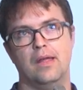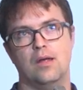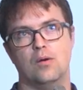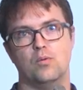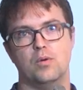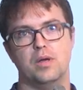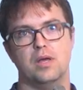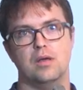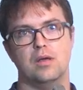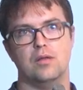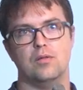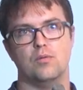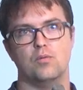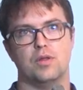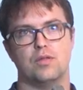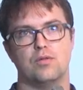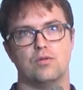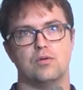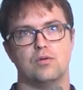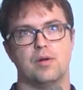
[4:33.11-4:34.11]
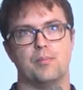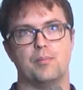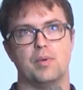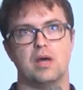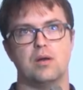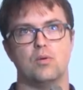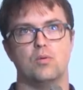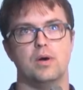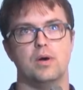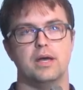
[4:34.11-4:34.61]
we, we thought a
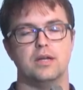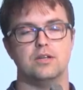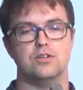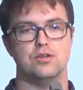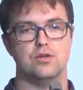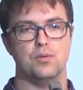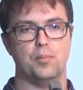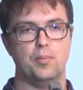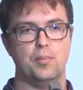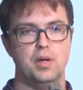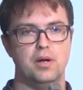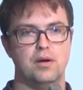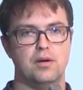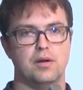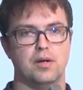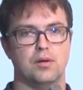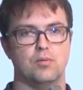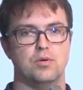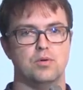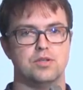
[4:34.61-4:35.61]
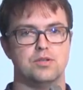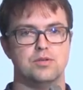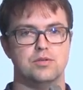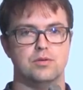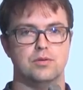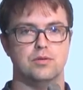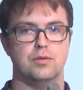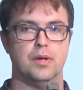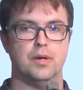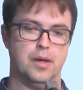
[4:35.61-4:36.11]
better way to do peering would
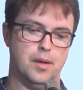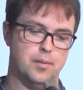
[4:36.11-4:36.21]
to